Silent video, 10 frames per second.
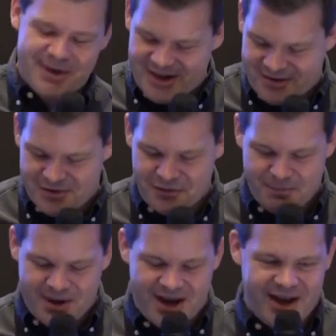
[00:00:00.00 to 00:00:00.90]
back sort of
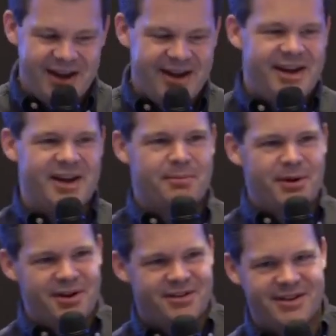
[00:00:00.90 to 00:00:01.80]
my
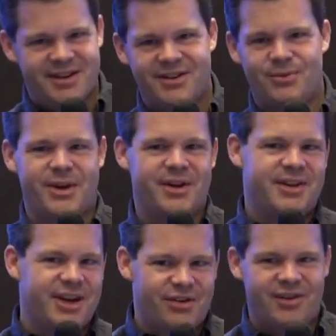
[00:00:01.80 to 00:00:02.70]
experiences when
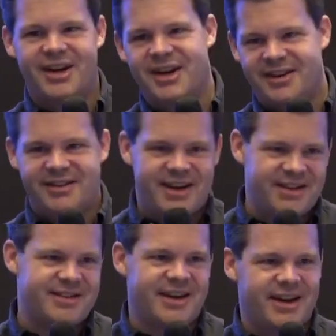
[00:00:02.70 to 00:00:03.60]
tinkering and
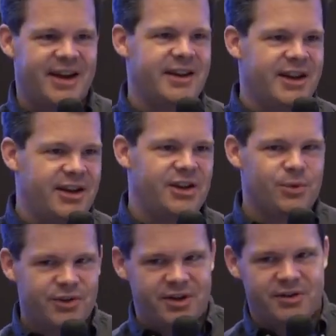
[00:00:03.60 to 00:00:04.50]
testing and
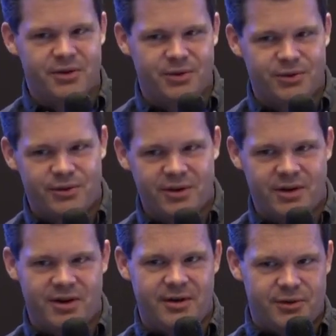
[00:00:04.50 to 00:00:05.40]
using those
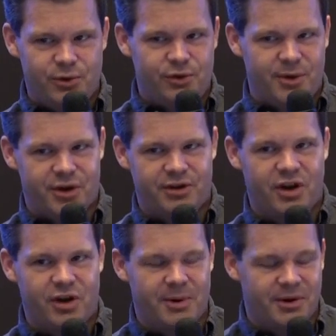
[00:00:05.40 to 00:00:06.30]
tools we're going to
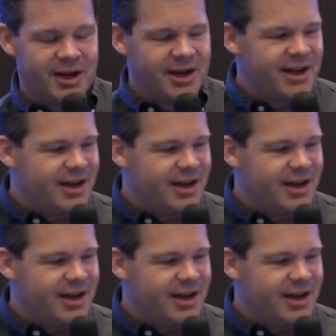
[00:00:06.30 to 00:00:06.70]
talk about